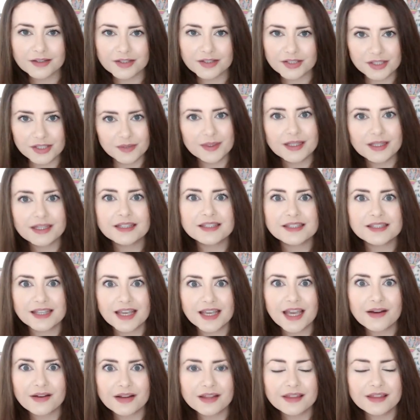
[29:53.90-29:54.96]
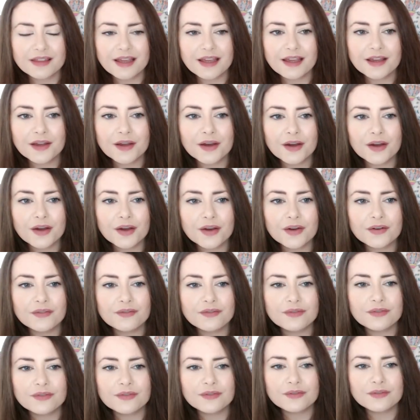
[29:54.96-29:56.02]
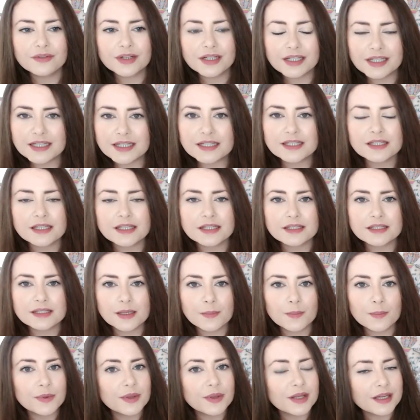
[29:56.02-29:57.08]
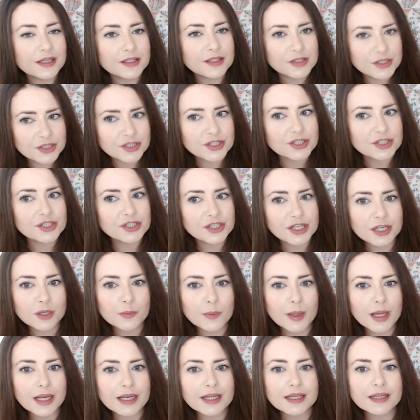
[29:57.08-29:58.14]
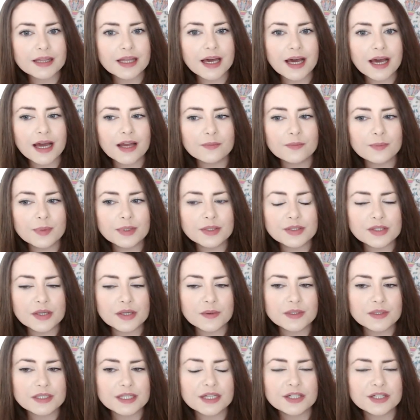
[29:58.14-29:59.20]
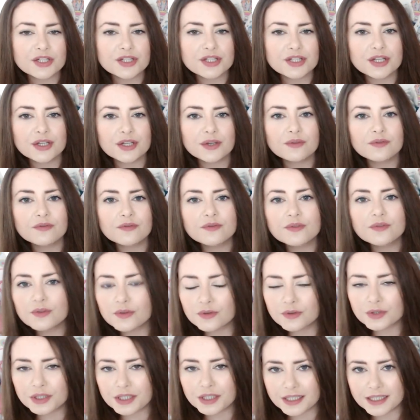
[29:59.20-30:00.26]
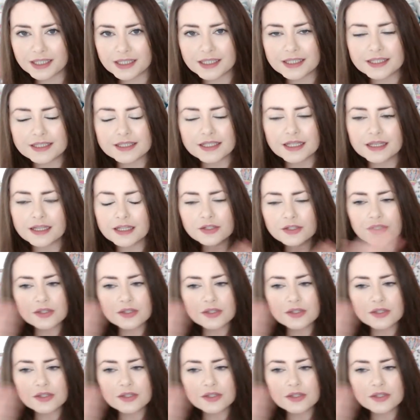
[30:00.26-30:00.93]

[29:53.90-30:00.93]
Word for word: doing the scary thing of releasing something such as Jenny Belly that I've been so attached to for years. And that